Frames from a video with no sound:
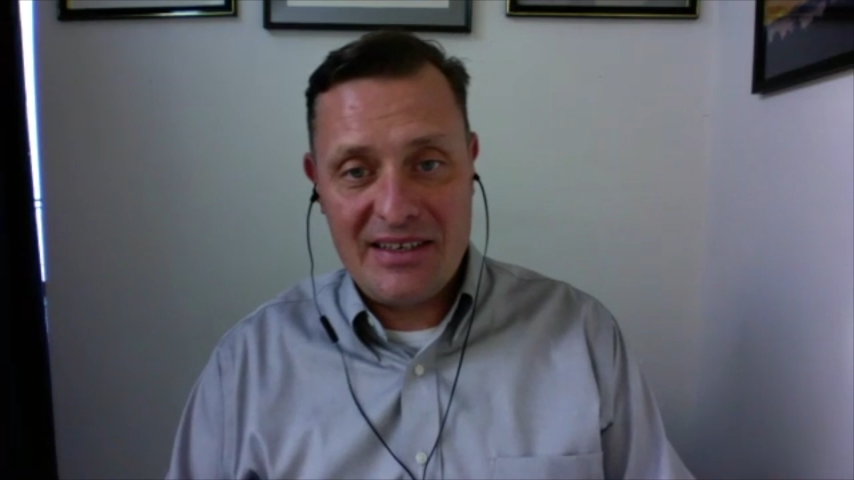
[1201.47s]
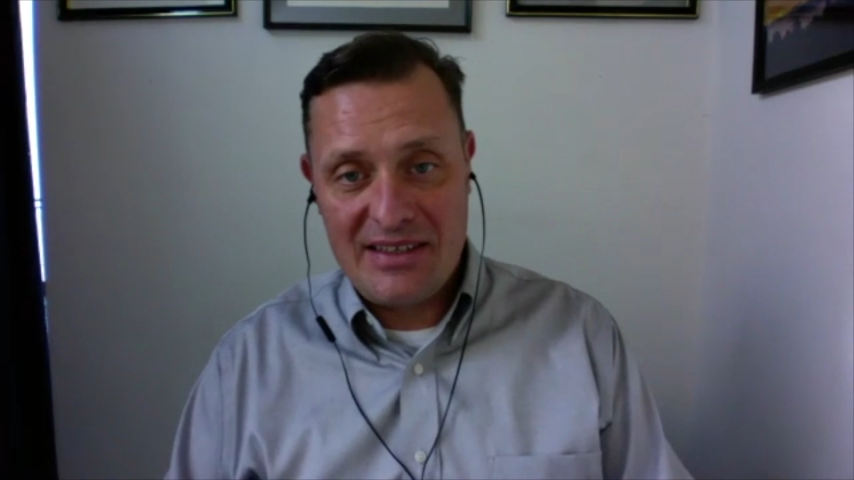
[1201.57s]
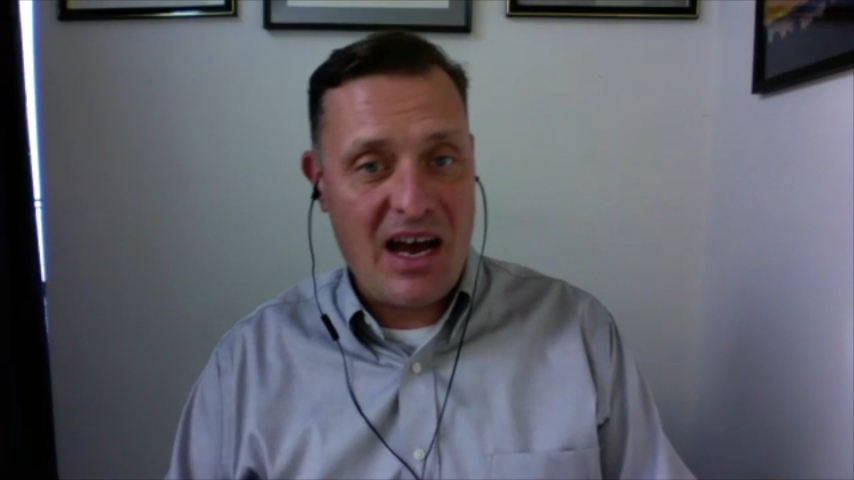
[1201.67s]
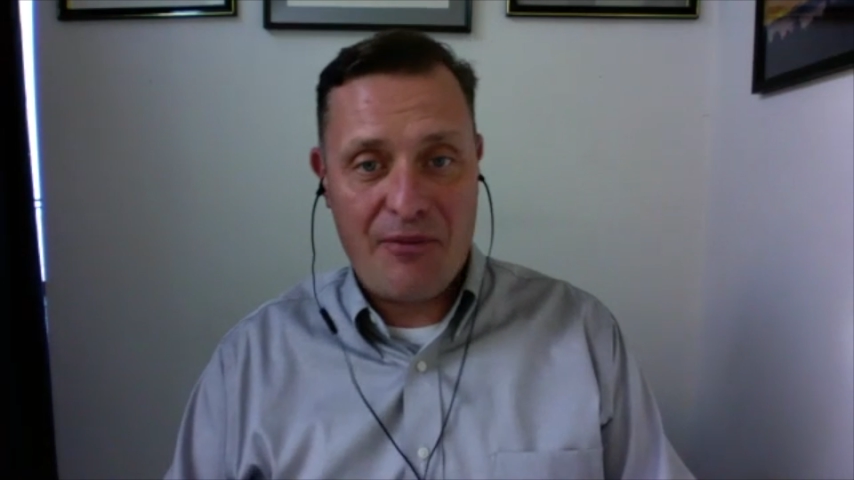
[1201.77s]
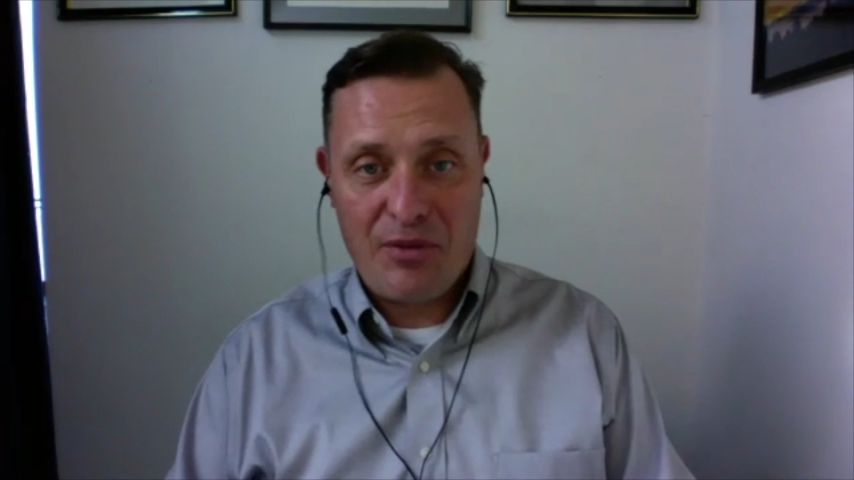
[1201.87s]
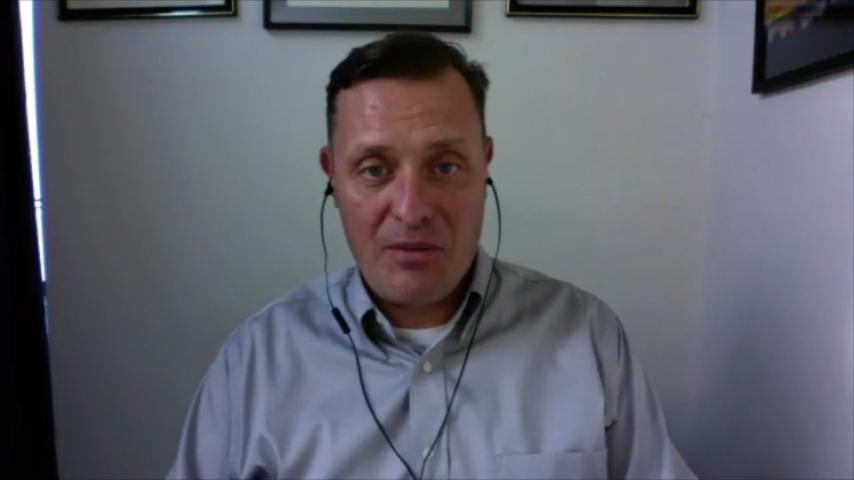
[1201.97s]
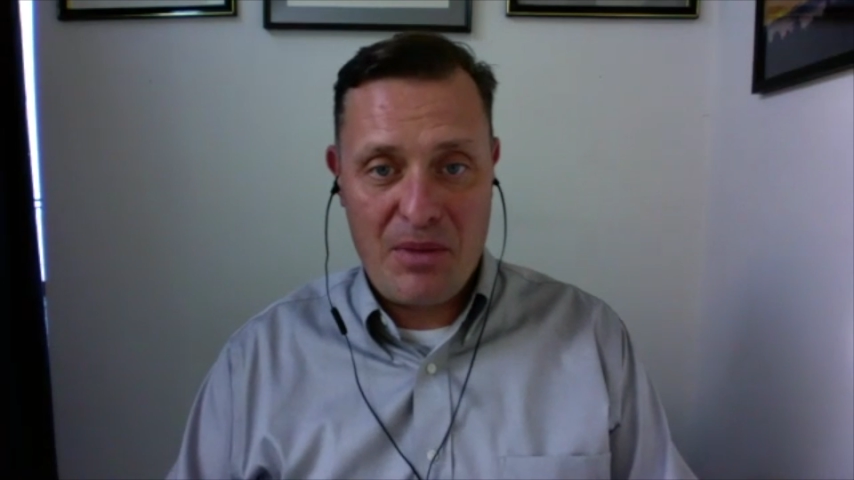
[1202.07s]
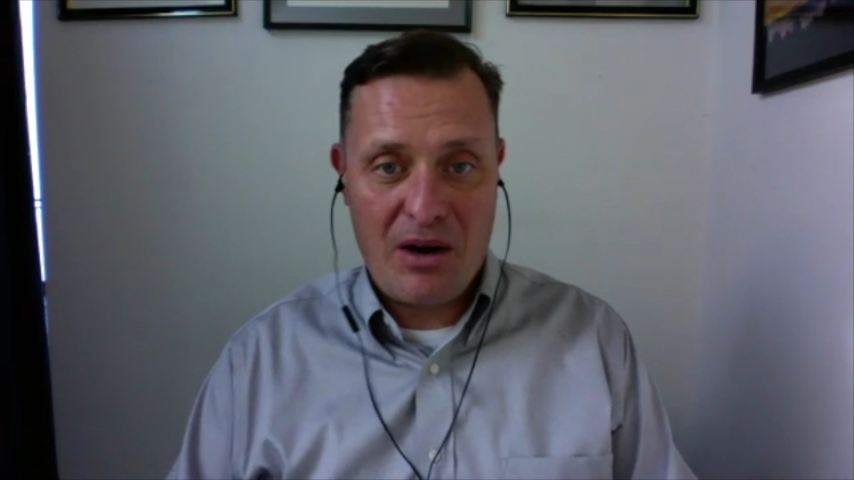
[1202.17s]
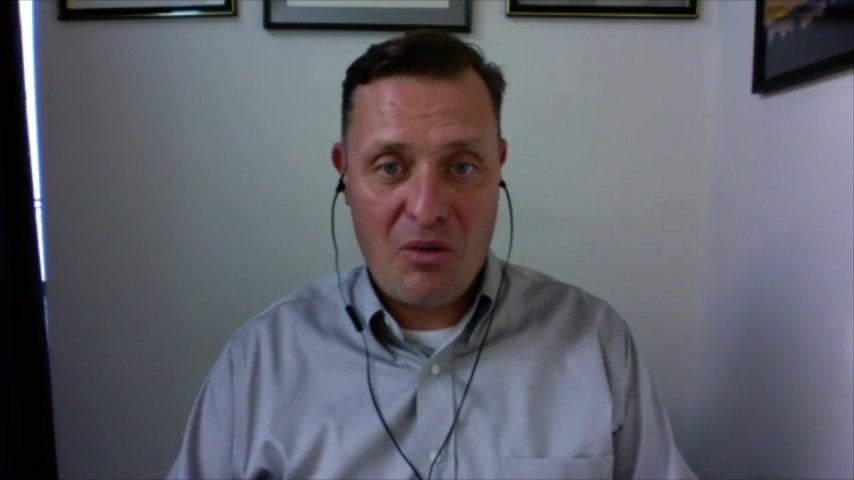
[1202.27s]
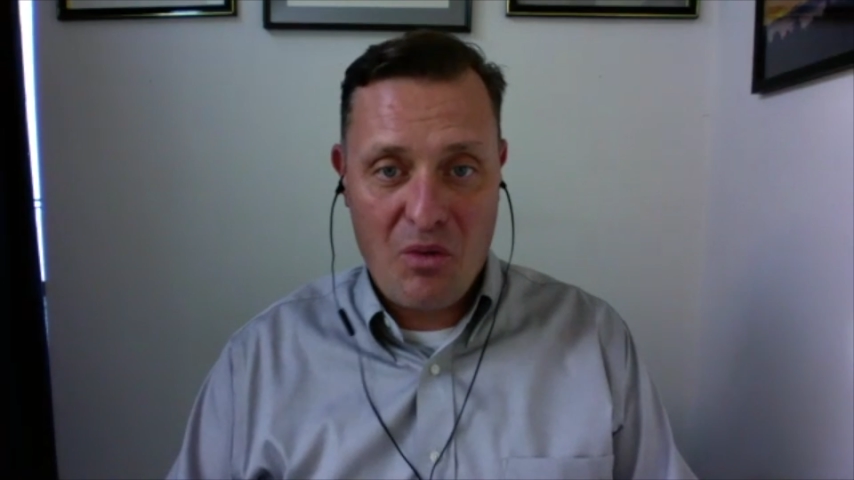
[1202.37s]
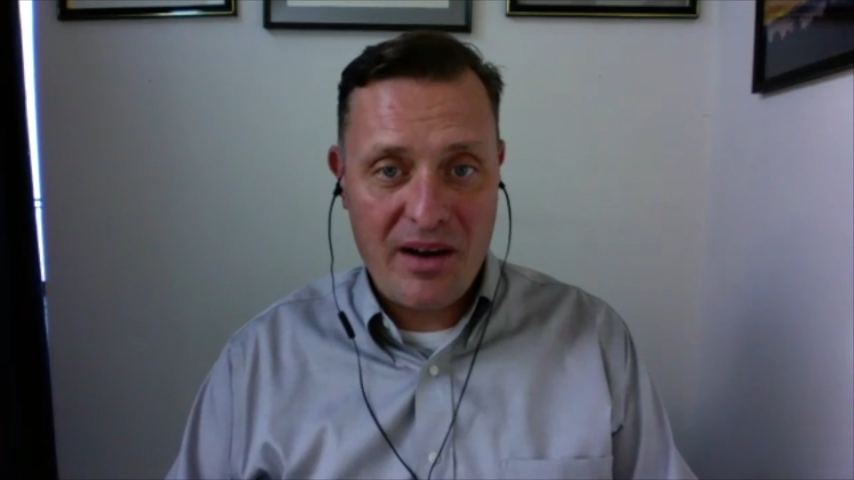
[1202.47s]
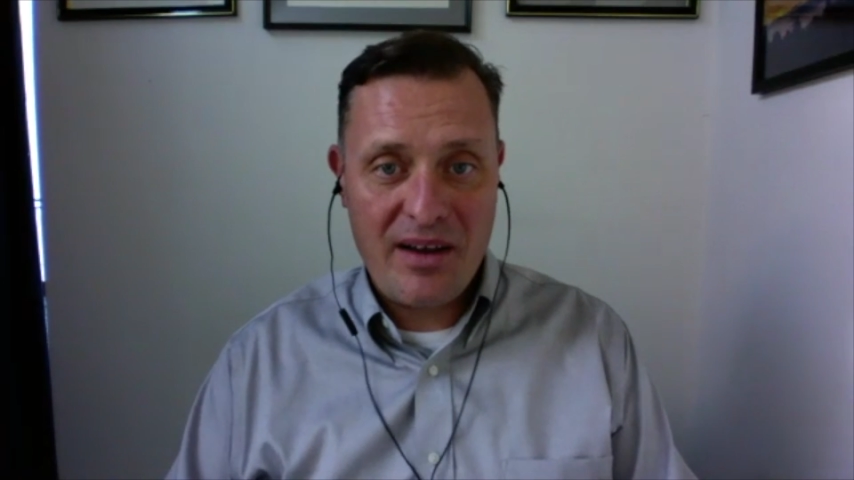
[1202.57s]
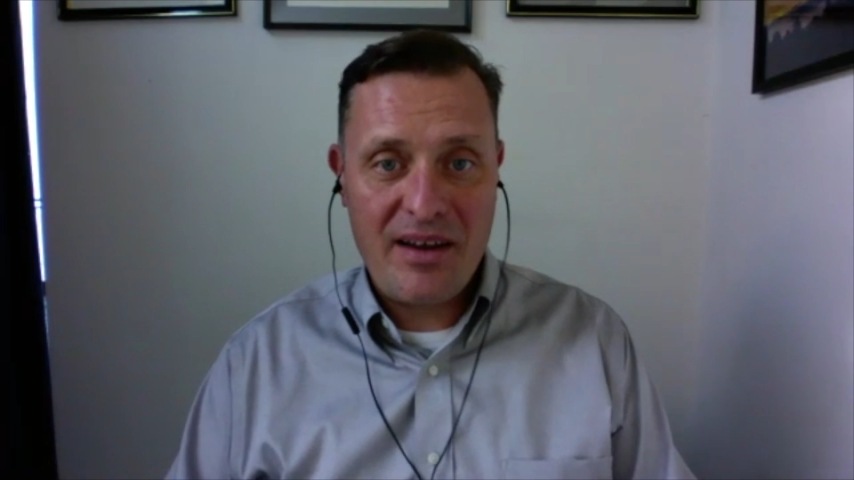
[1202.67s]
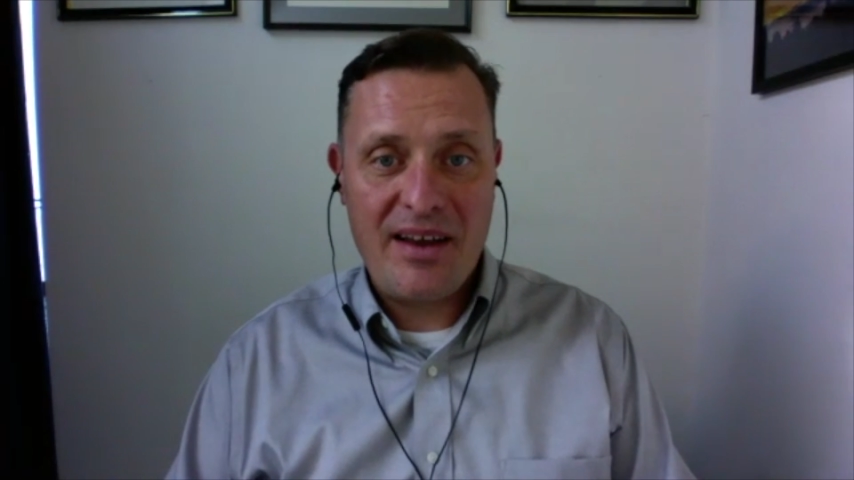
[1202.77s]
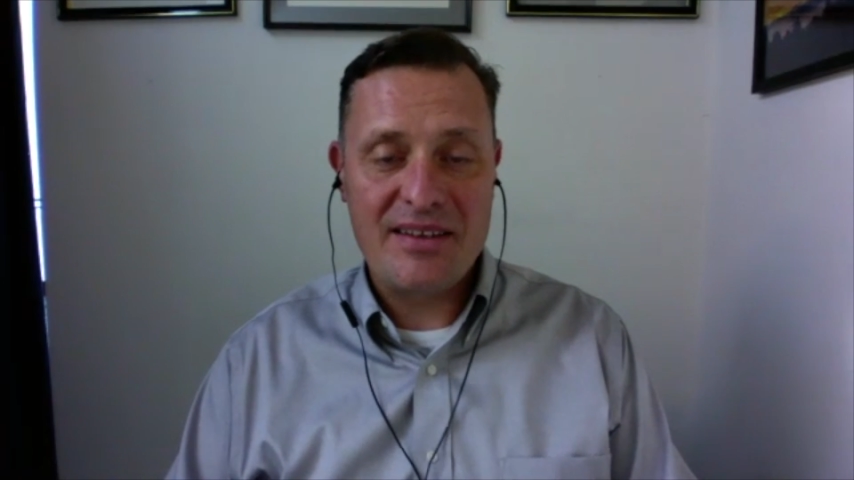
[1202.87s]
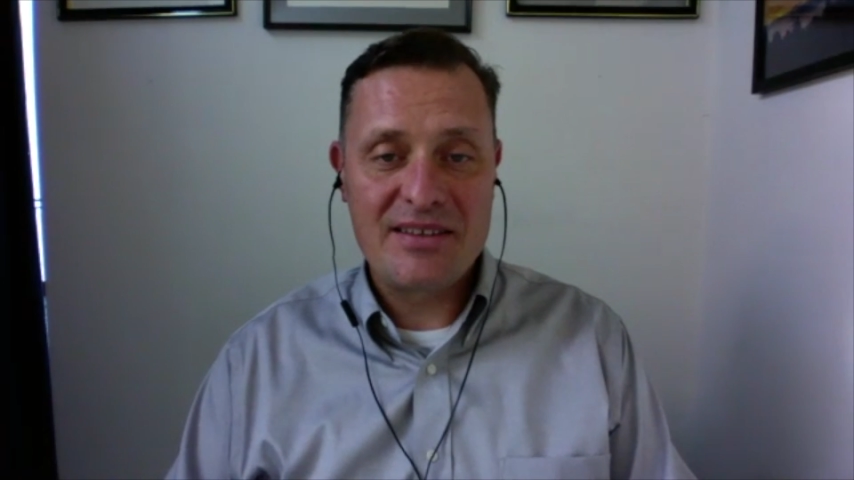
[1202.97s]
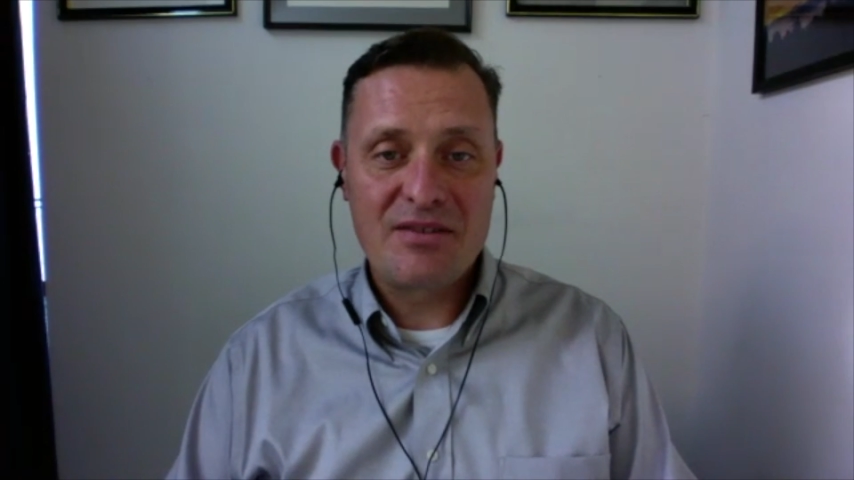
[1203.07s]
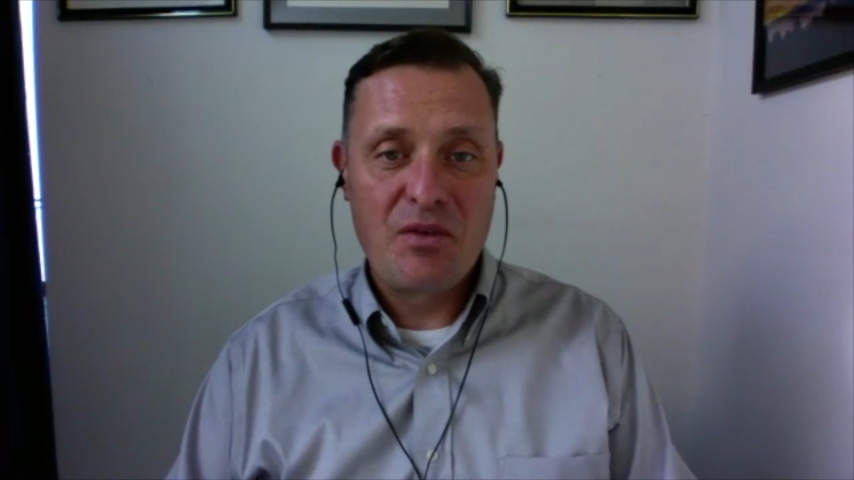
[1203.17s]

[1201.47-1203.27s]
not from marijuana and it's